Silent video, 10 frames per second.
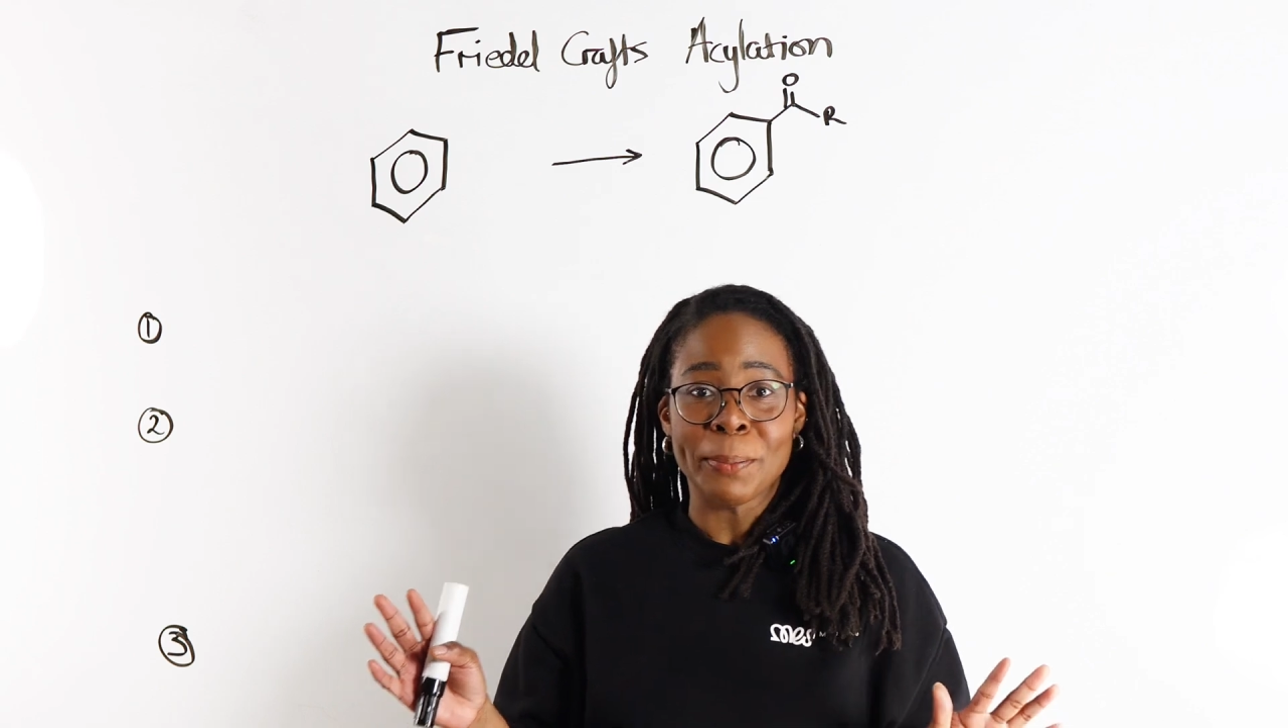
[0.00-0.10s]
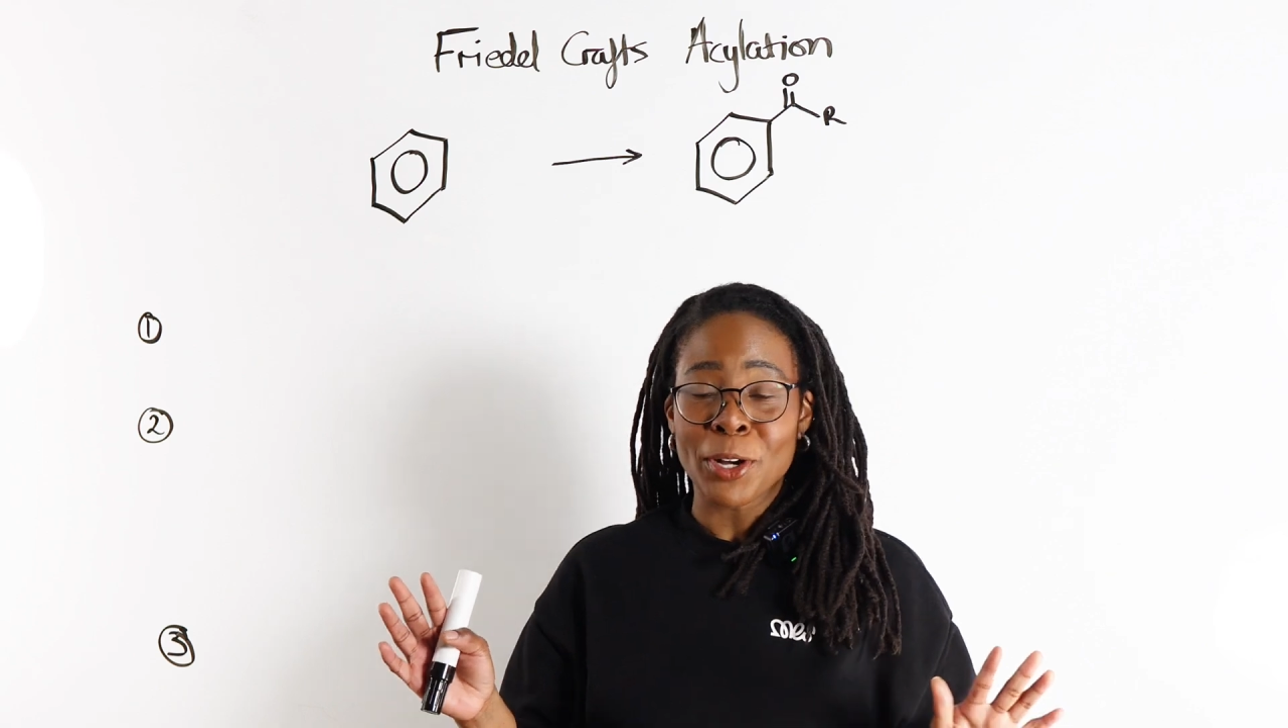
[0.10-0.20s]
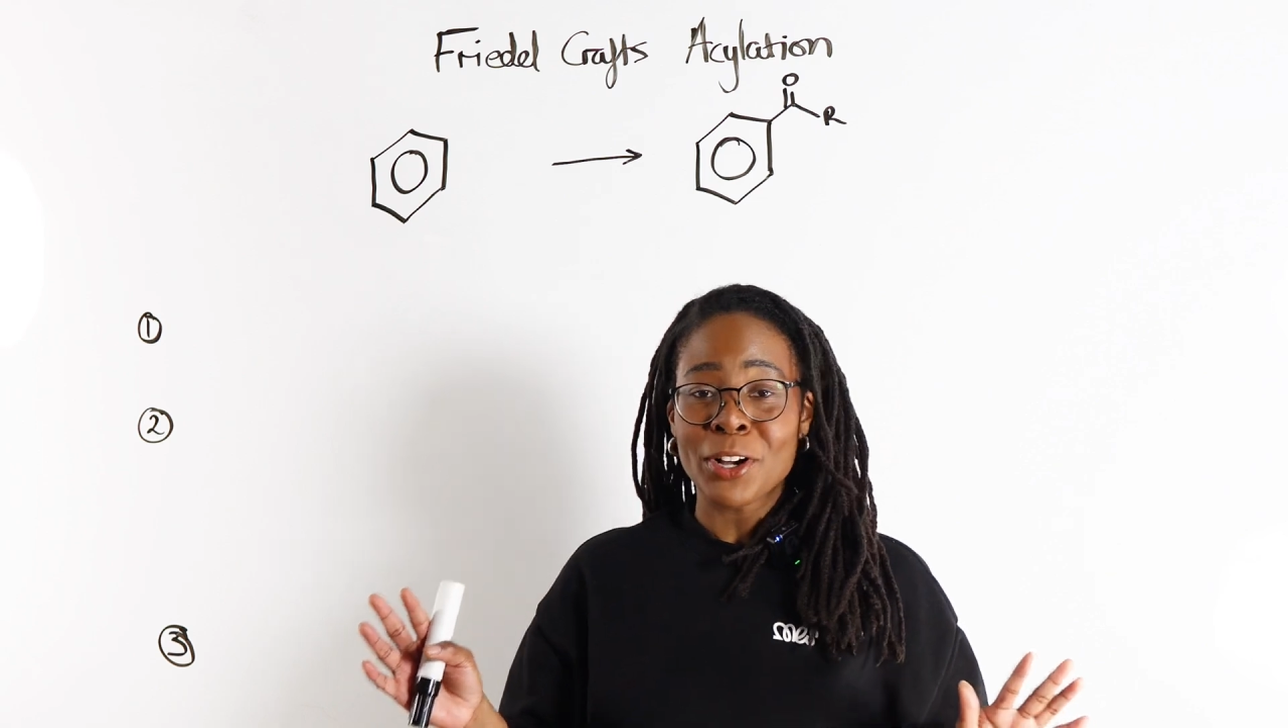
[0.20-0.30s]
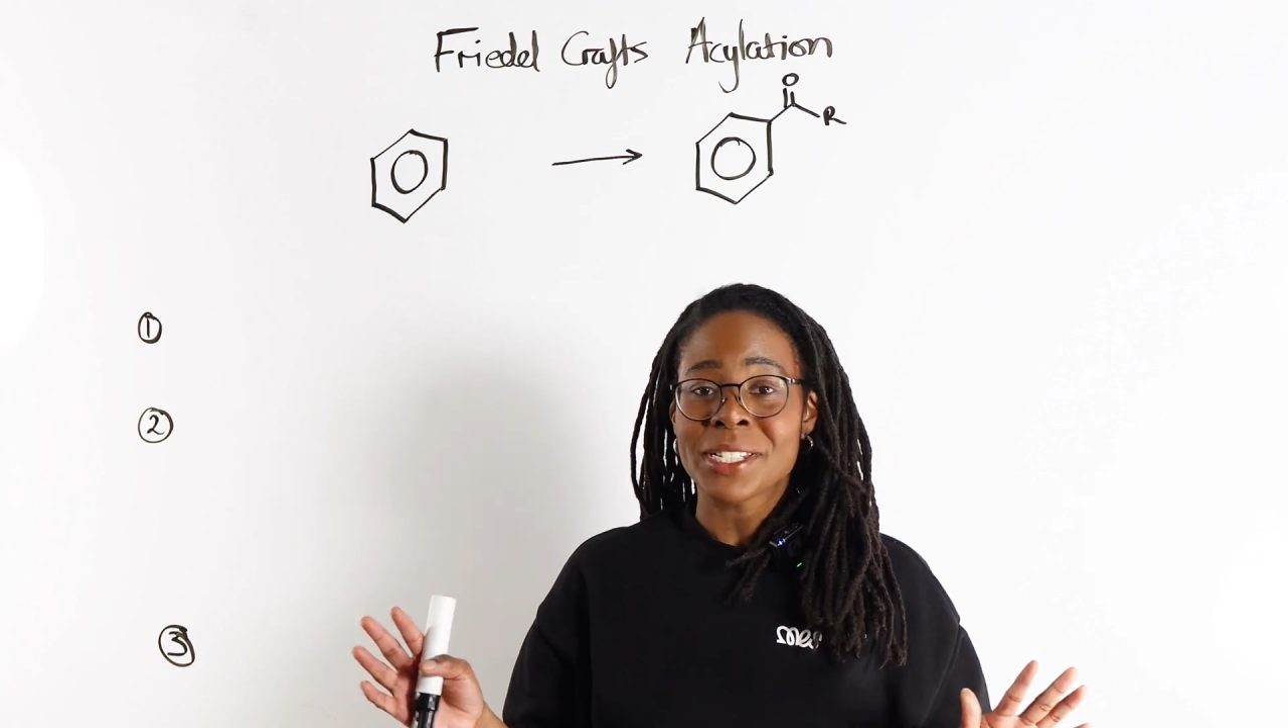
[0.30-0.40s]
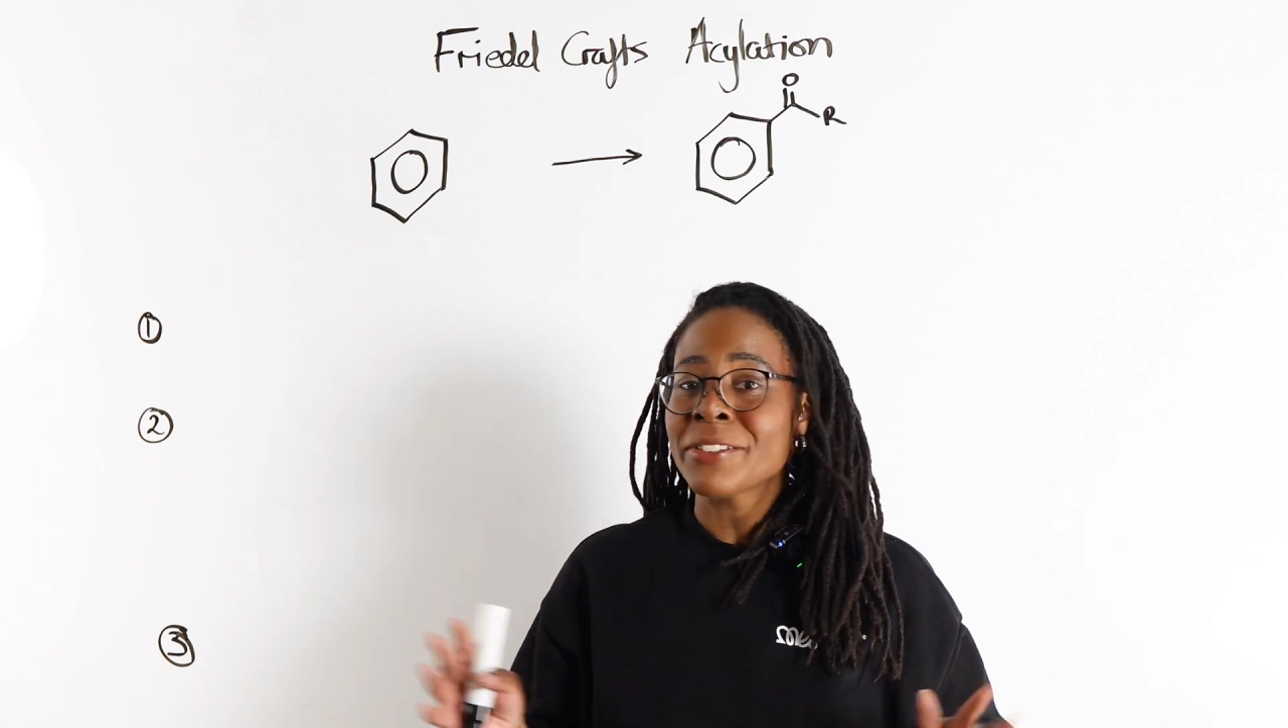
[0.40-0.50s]

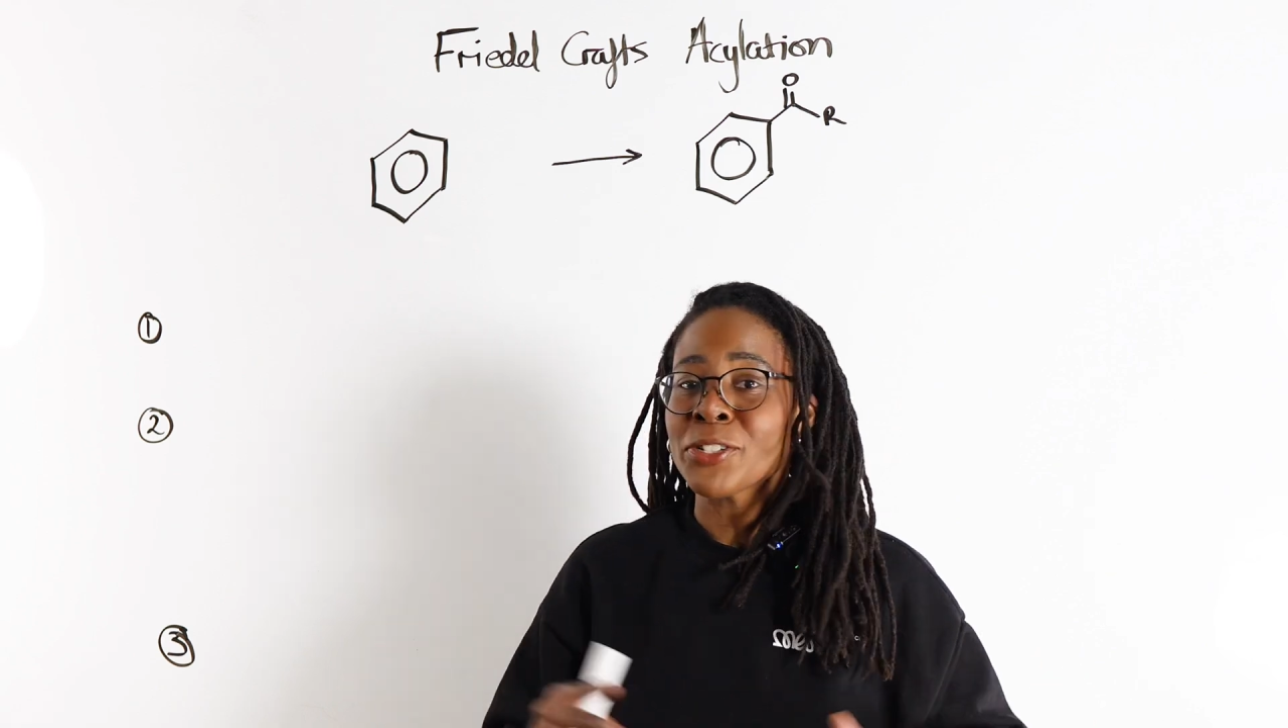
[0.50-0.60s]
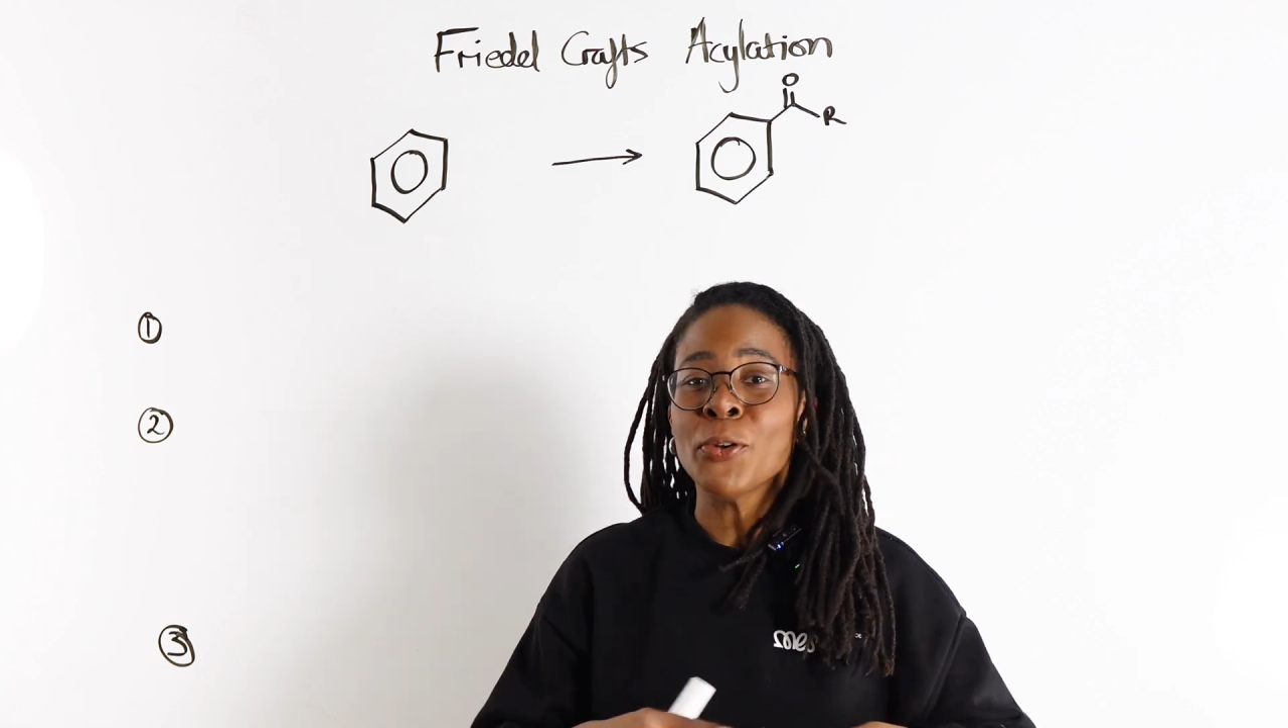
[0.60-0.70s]
because there is